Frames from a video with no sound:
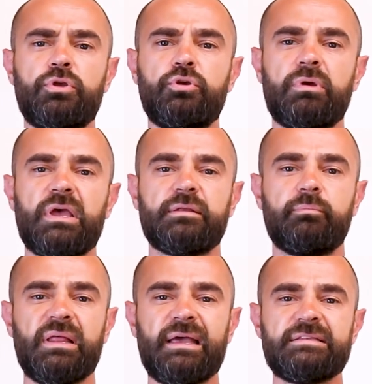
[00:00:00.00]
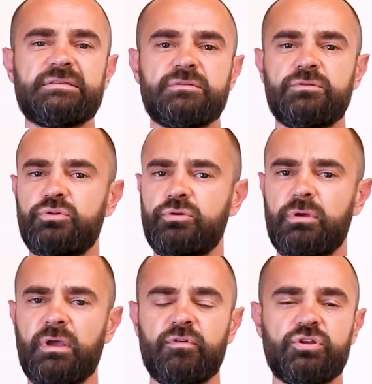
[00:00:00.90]
You get the plans,
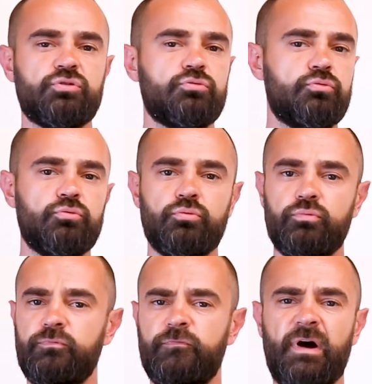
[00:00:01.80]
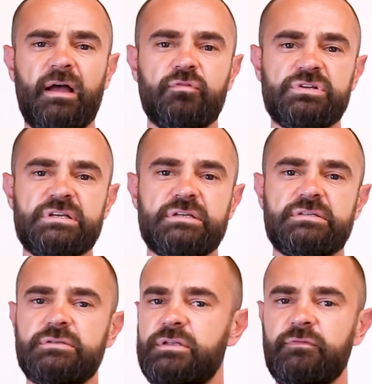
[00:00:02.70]
you give it to 5 or
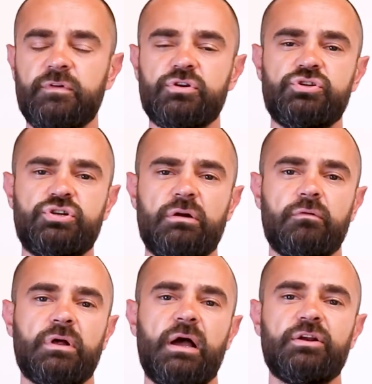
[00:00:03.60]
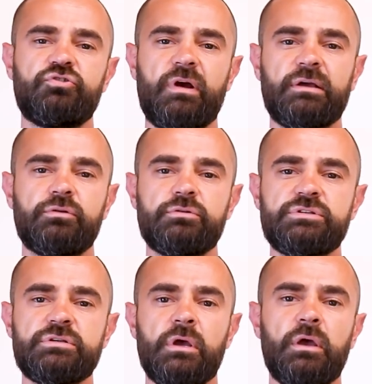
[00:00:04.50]
6 different general
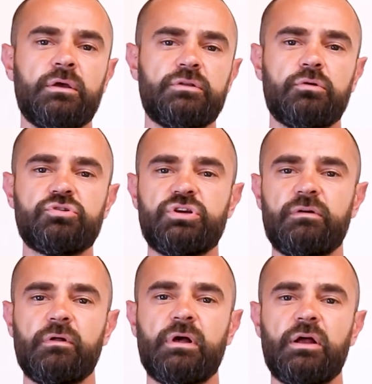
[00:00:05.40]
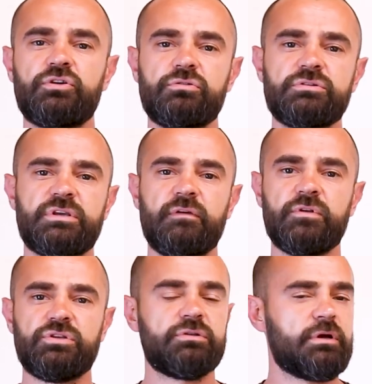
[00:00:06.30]
contractors. Those general contractors
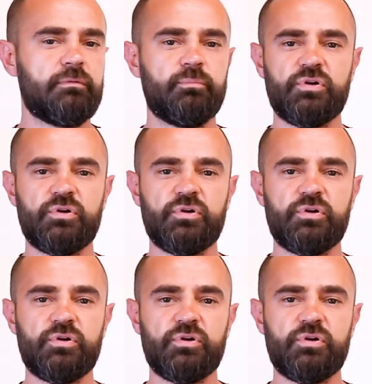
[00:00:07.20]
give it to their